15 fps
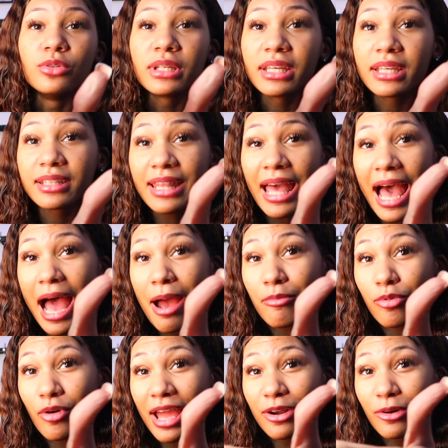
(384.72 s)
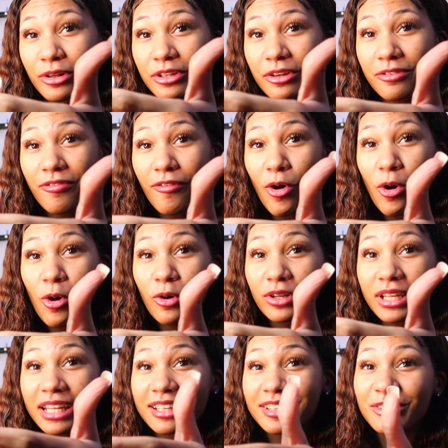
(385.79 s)
You can get the app right on your phone
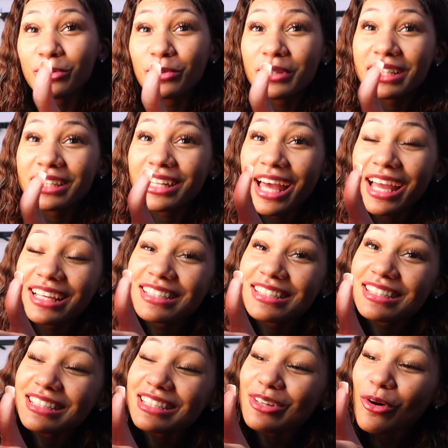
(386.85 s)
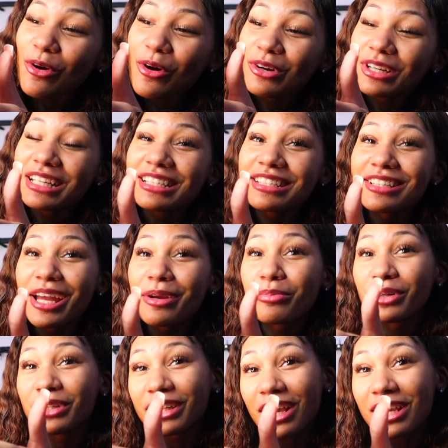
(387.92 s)
and you could like see all these like
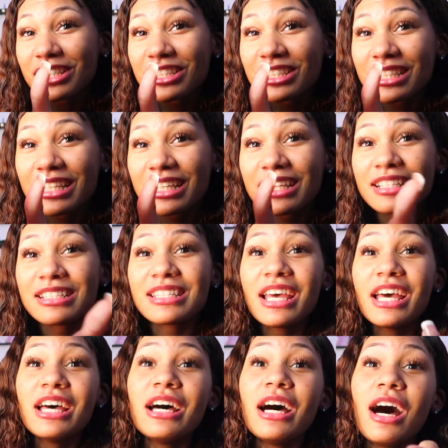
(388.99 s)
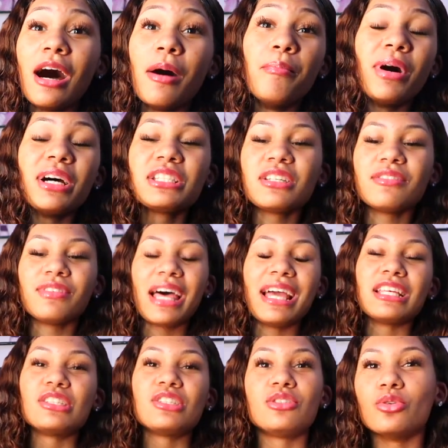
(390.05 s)
productions, a bunch of
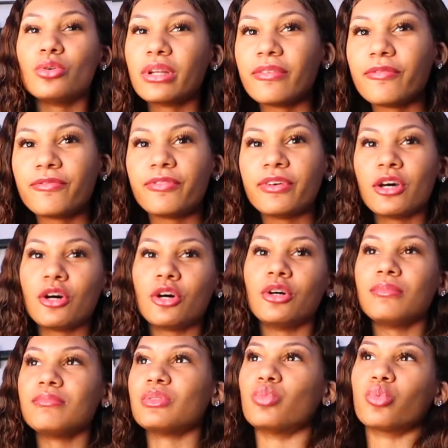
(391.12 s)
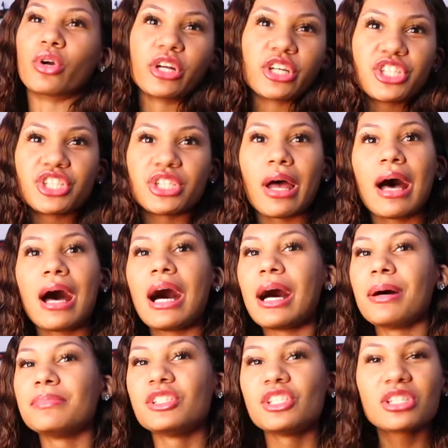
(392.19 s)
like student films,
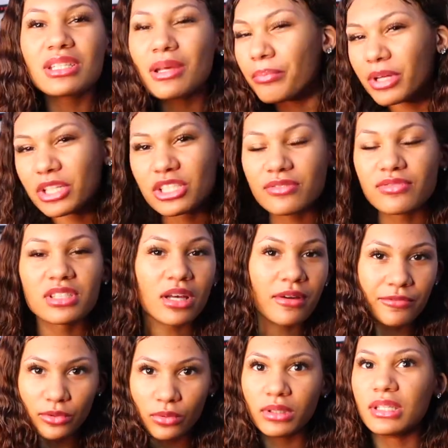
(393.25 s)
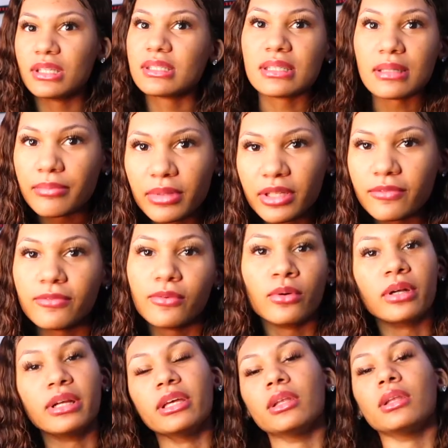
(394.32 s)
workshops, just a bunch of stuff you can submit
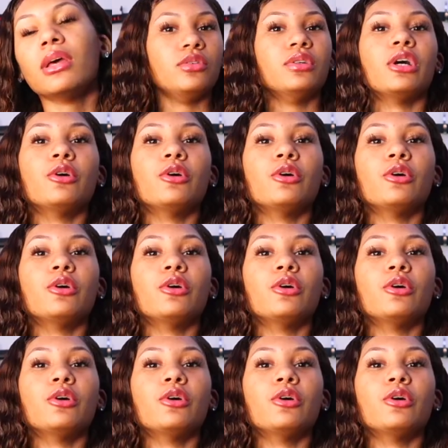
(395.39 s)
for and you